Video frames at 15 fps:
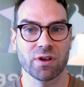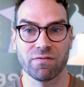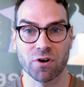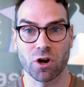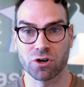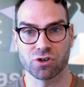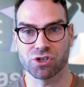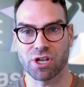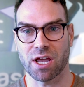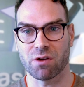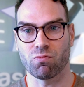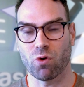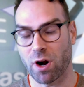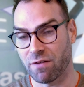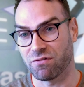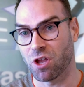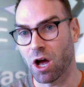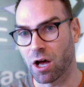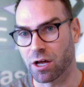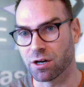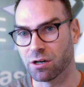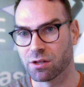even understand what I've
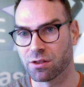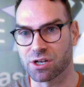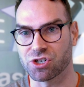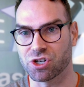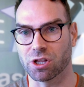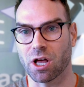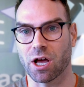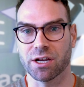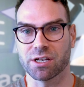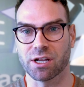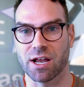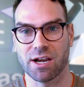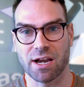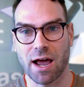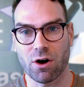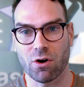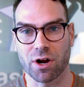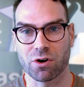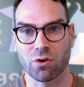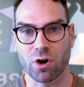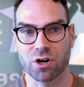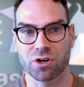done that she liked. And now I
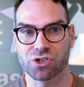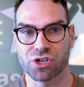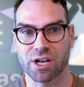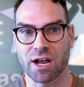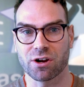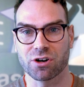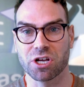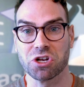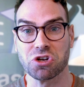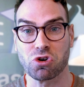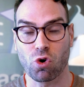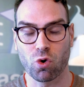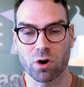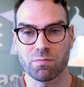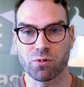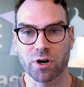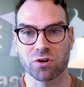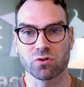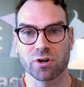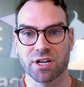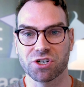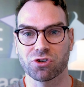don't understand how to incorporate
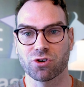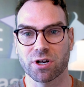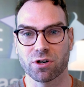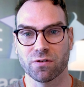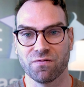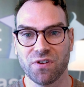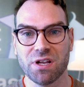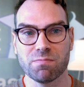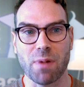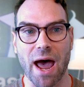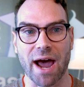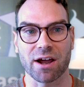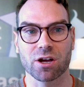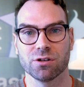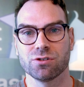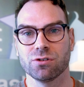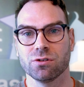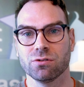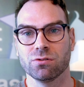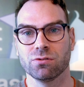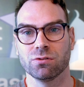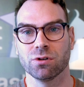or integrate her feedback
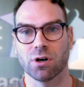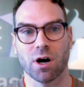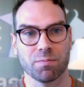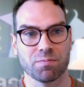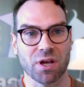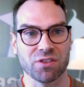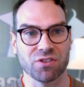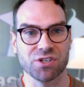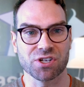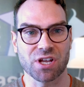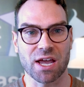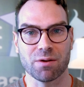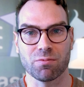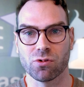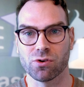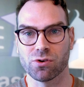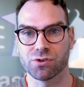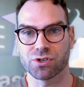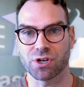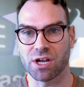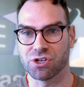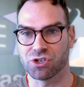to update these tables
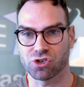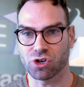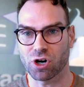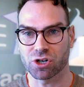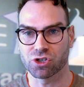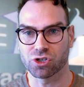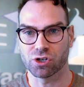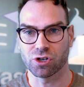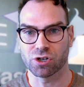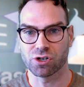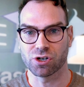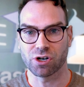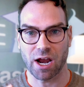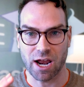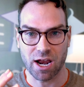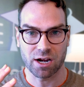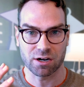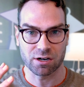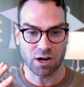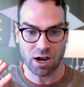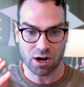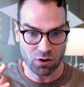and structure.
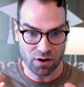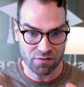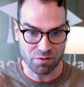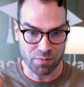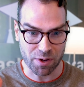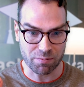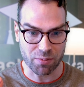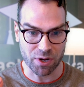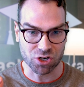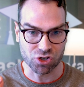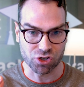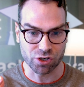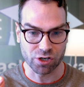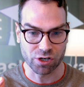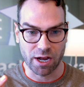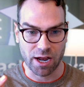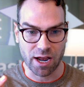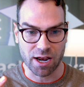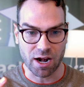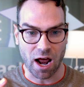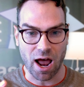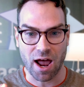And I don't have the big picture.
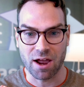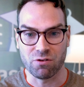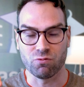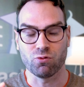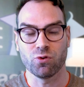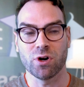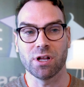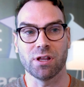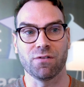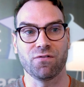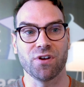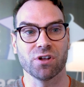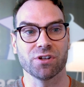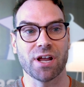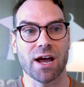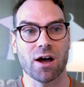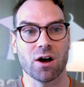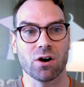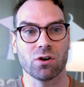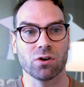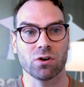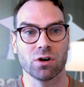And I really feel
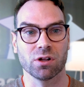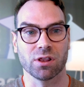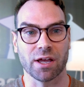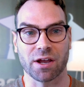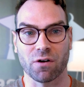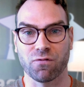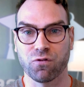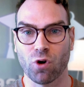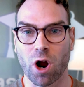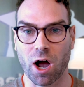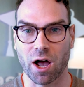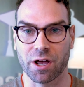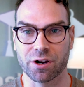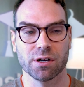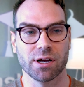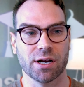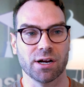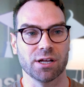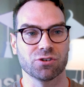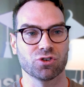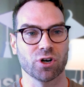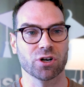now like a fraud. And
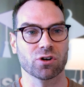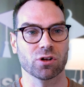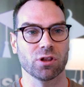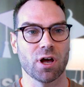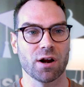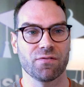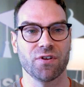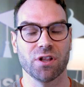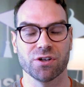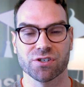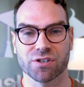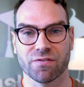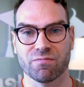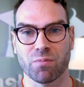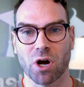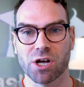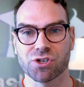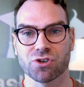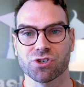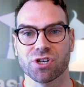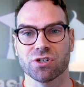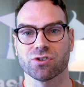it triggered a lot of feelings of
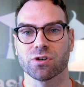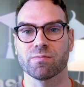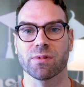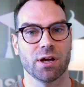imposter syndrome.